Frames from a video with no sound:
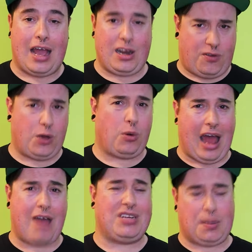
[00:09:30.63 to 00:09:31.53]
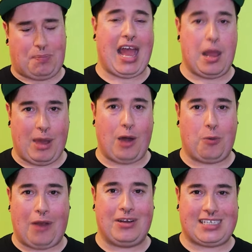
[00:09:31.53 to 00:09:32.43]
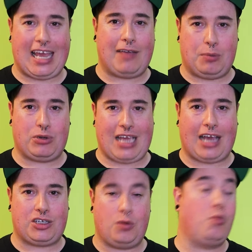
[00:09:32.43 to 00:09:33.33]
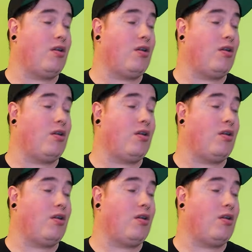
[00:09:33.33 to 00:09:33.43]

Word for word: And if you want to have a debate about wearing safety protection,